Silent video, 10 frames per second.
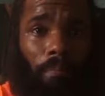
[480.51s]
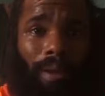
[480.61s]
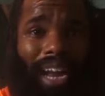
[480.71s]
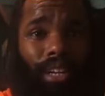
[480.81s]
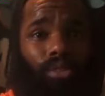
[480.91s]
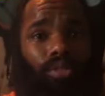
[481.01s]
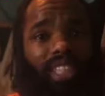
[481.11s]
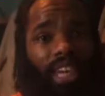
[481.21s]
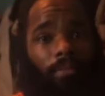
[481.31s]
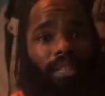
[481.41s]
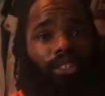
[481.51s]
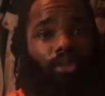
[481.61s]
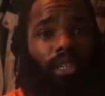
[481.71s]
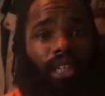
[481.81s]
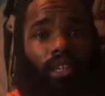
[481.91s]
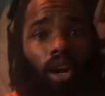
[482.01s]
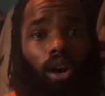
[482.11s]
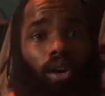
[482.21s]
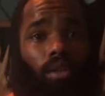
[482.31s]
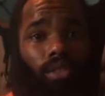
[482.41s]
micro damage you can
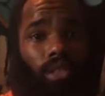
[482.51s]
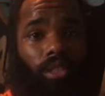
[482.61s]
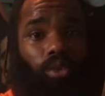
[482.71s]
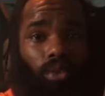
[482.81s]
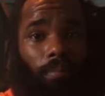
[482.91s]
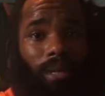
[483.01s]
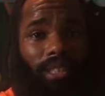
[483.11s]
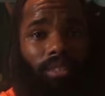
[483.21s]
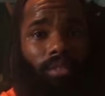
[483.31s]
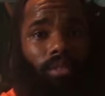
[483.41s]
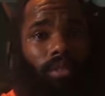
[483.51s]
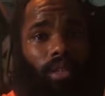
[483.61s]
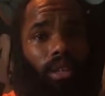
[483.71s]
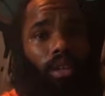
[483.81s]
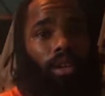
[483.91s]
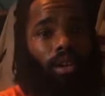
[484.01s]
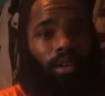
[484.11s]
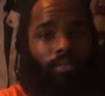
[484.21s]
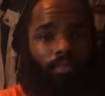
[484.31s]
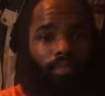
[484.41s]
cause to the muscle,
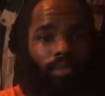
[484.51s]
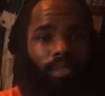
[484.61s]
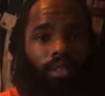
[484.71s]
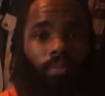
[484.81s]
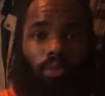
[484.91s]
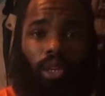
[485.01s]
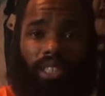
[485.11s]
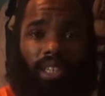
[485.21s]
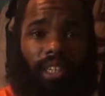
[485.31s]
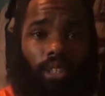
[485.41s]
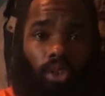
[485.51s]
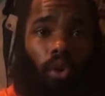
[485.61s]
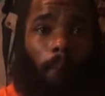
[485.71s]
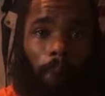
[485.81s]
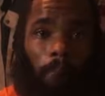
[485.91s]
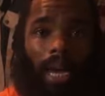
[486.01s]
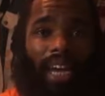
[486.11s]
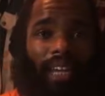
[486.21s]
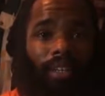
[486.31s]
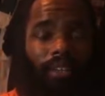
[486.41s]
the more it's going to grow
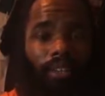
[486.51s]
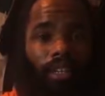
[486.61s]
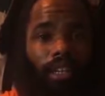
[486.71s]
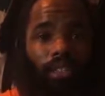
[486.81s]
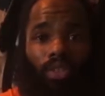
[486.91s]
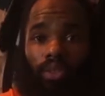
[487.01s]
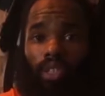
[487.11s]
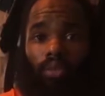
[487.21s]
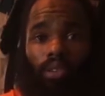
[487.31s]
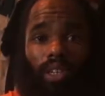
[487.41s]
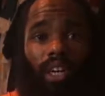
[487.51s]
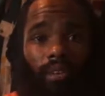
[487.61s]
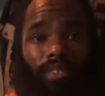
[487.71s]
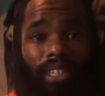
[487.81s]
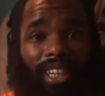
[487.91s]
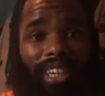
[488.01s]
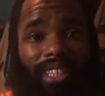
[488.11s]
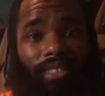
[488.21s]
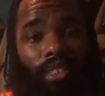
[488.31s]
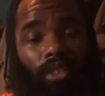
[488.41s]
back. So in your recovery
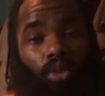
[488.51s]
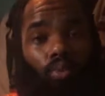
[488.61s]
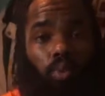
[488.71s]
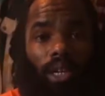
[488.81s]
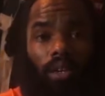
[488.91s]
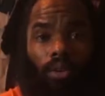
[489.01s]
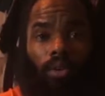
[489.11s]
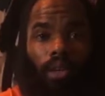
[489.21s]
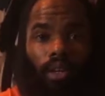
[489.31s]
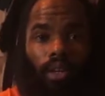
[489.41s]
days, you will